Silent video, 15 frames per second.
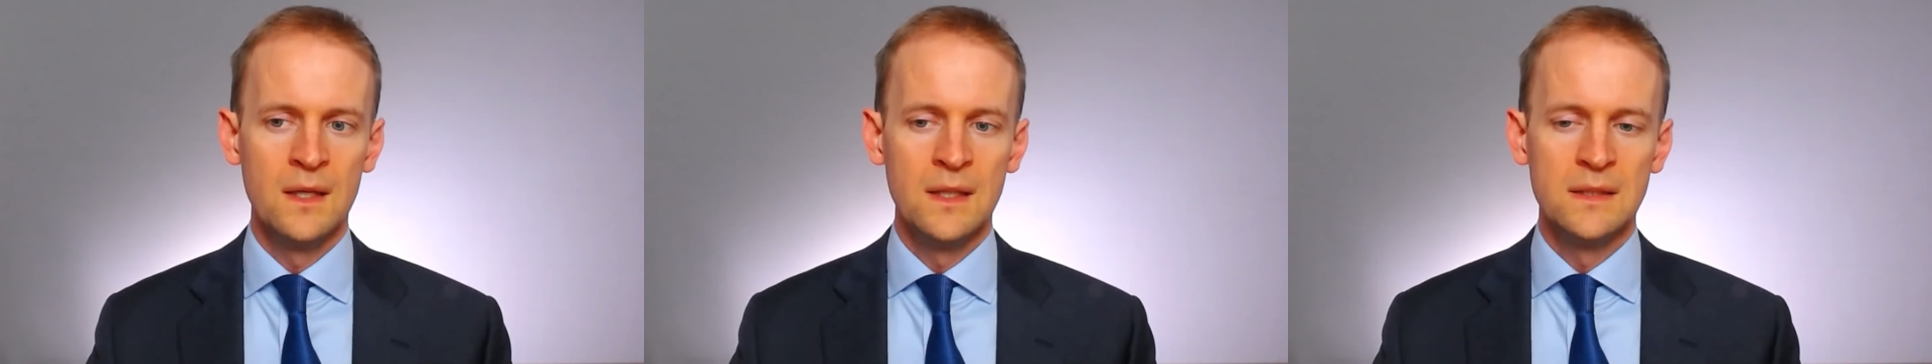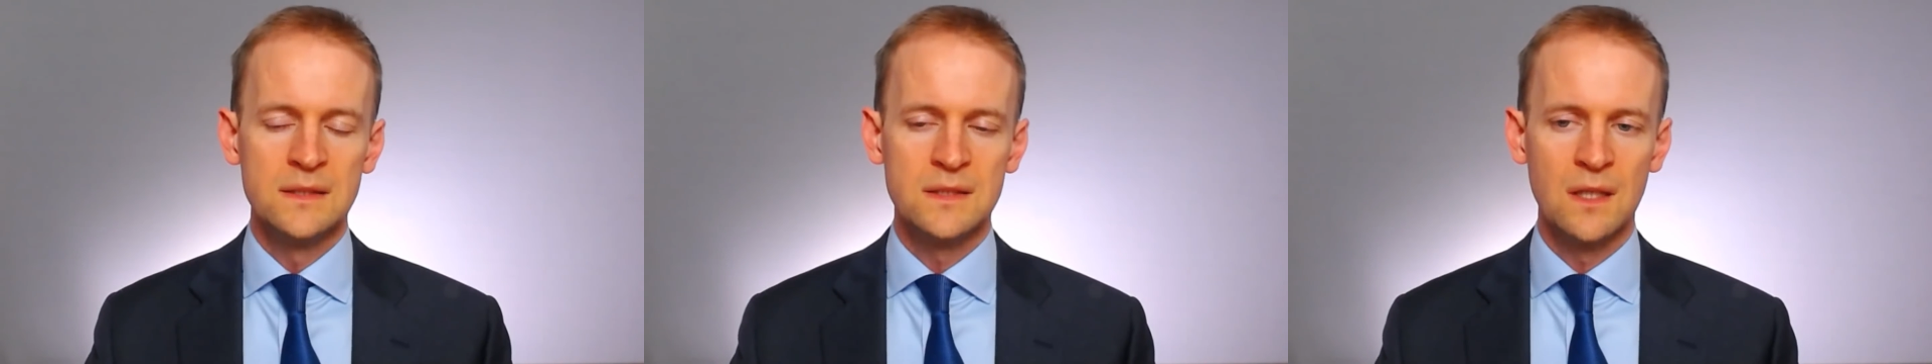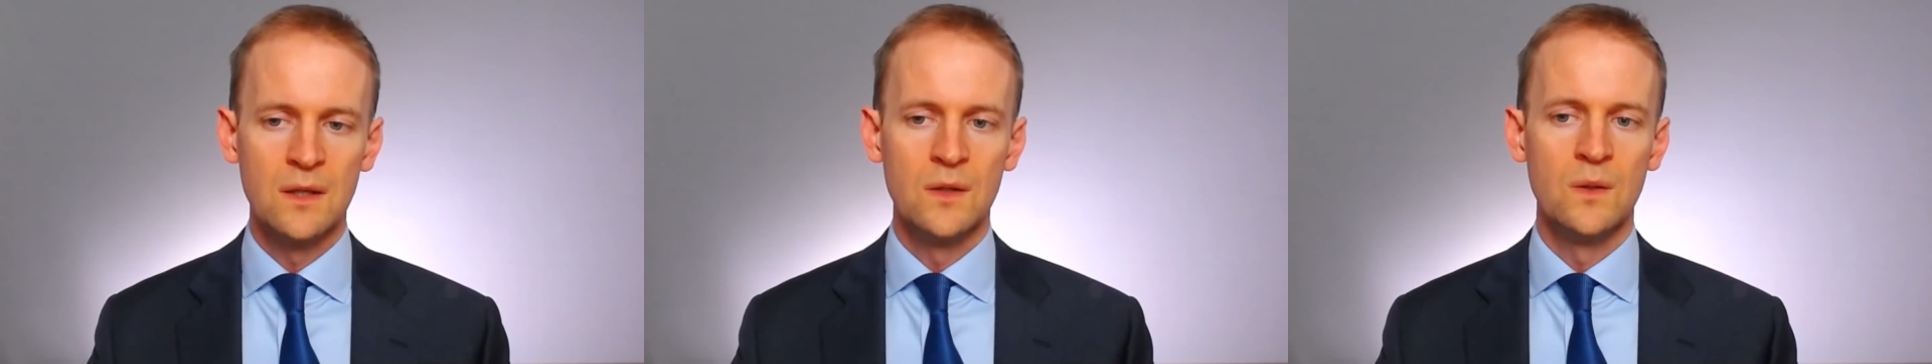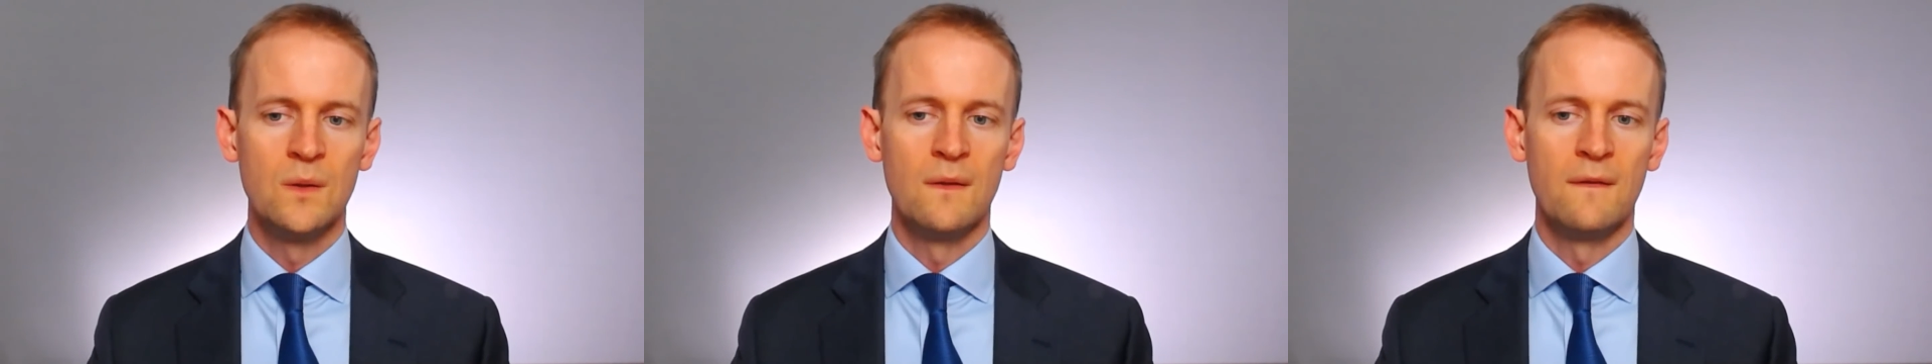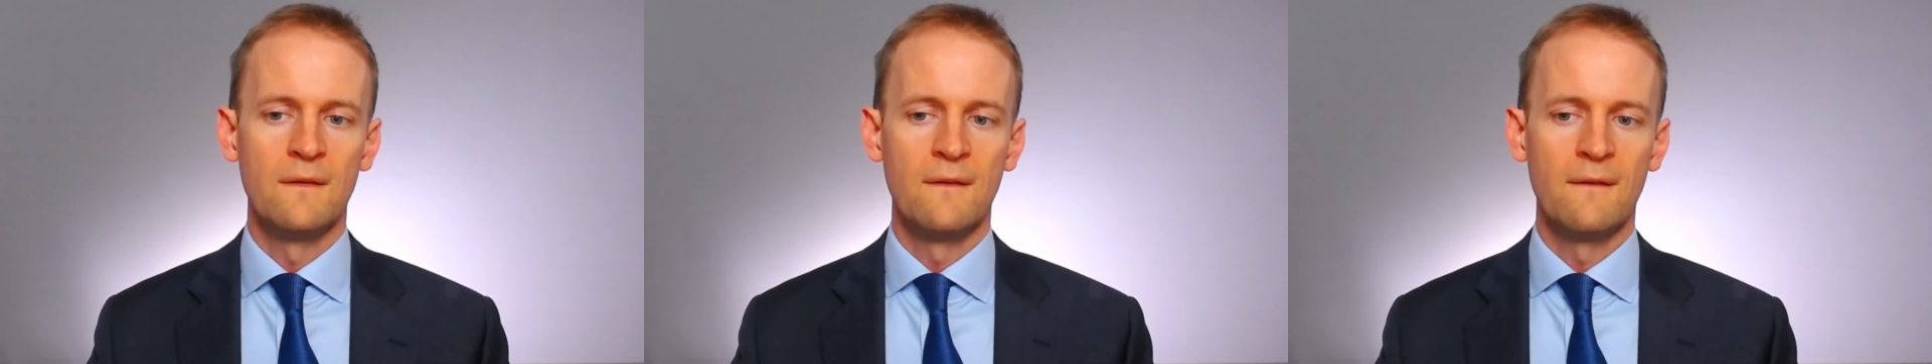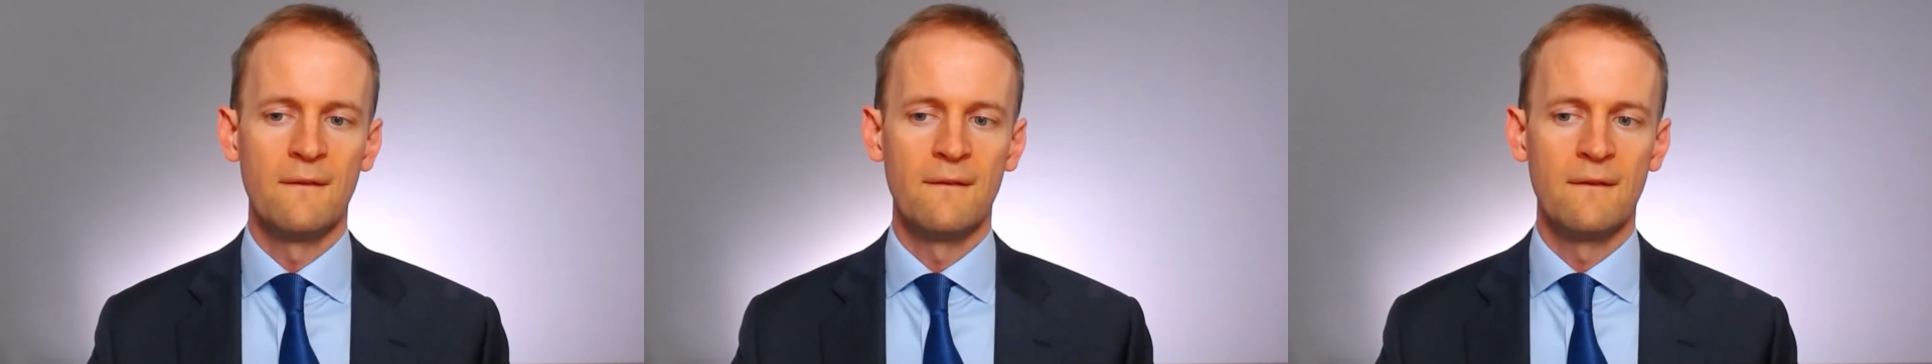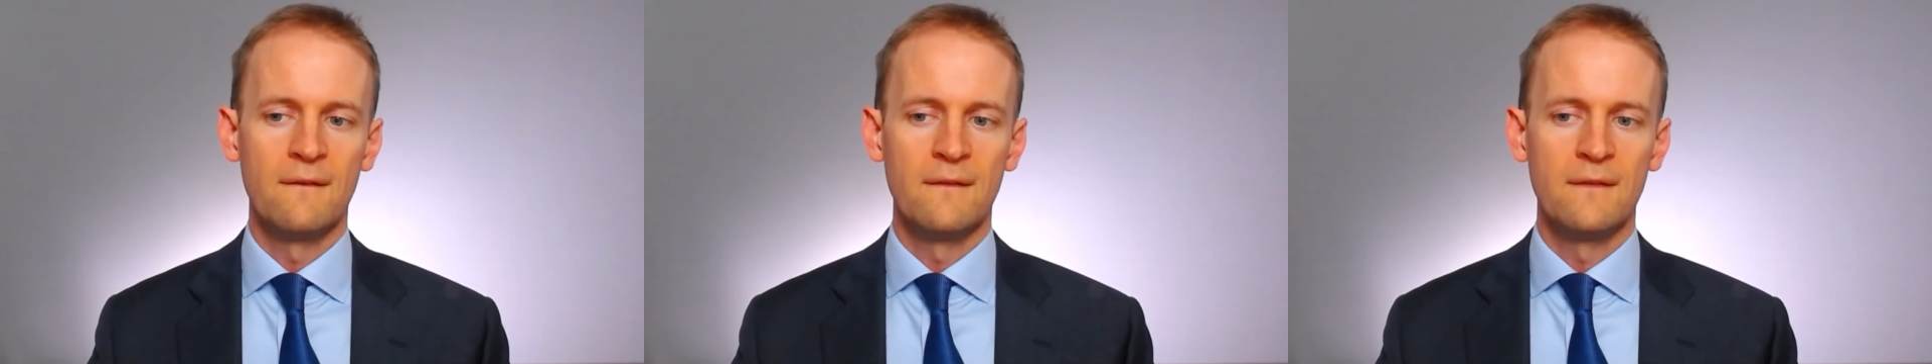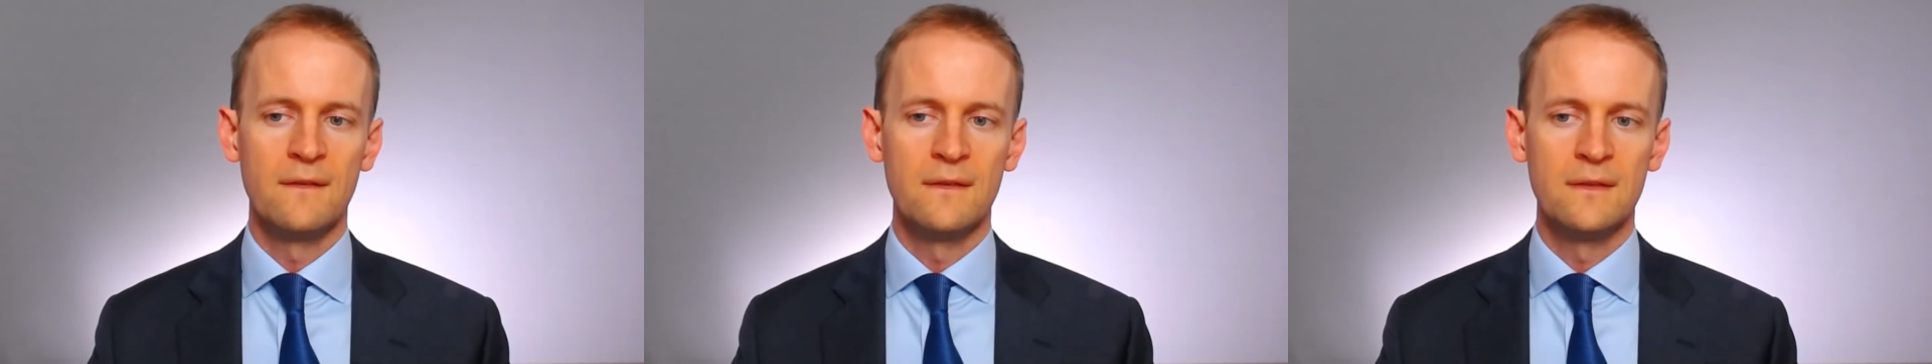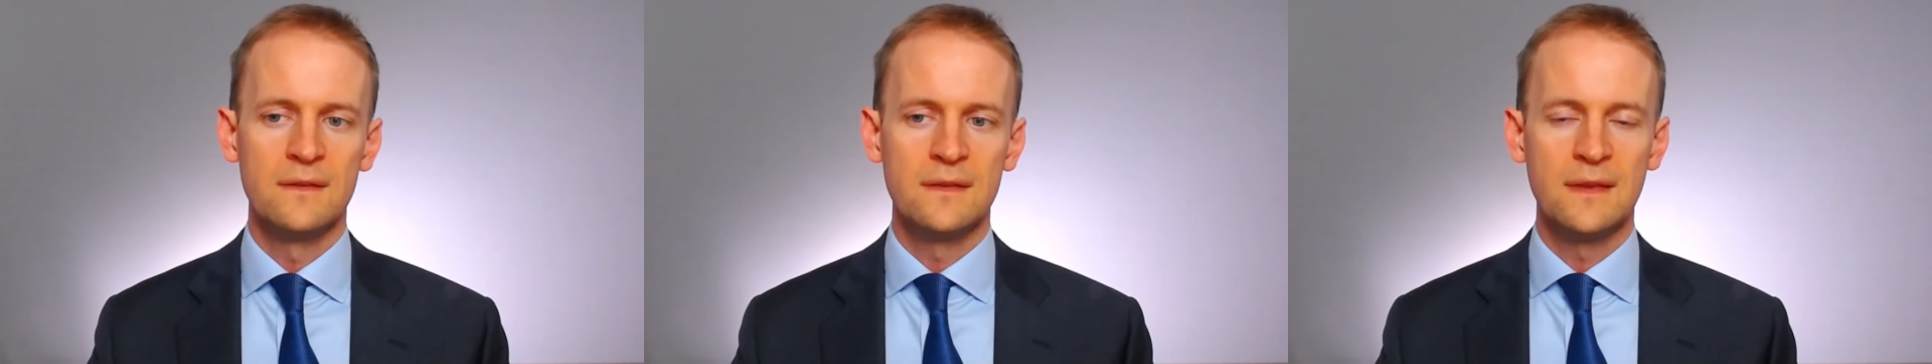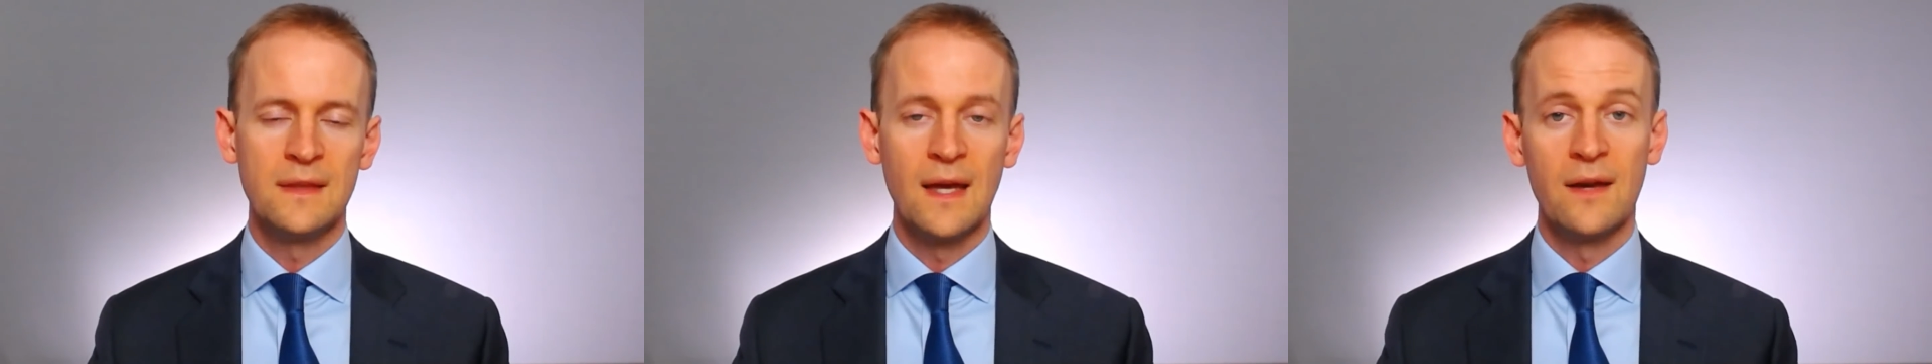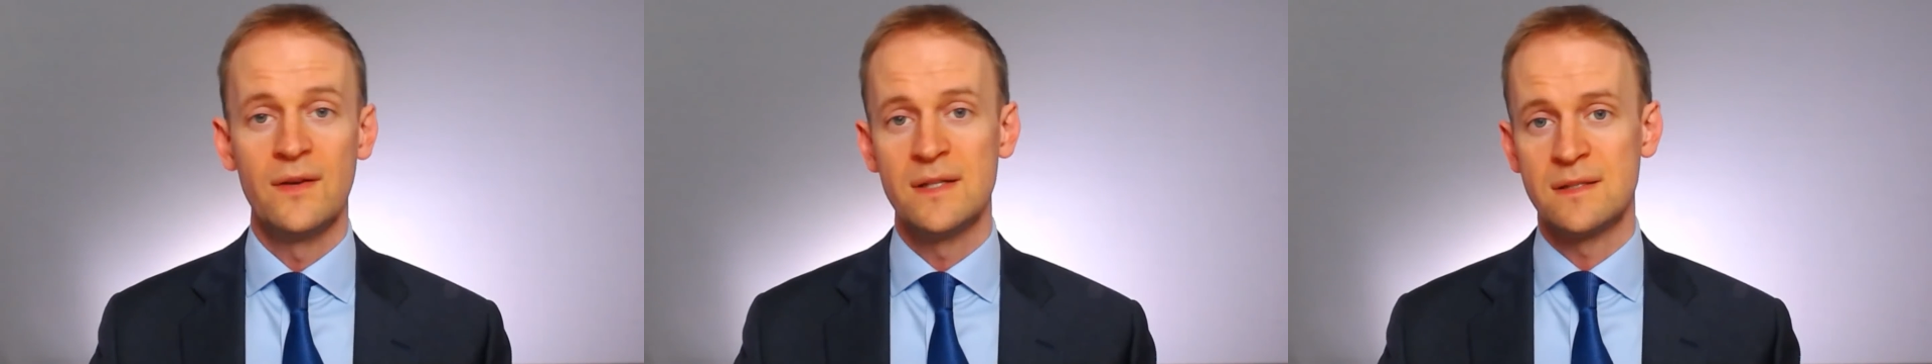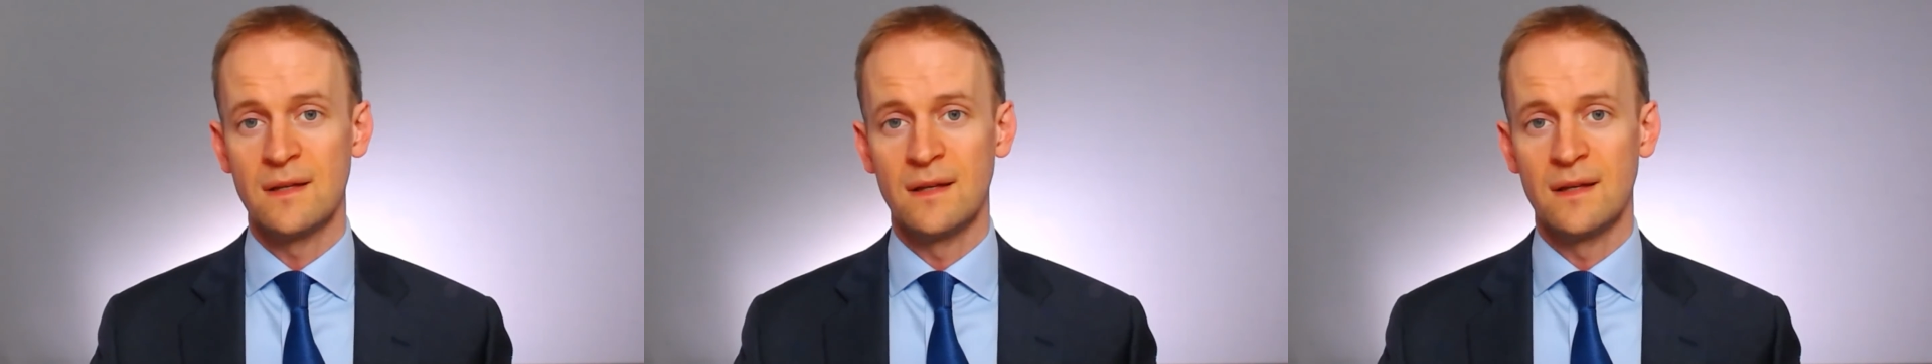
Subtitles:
So there is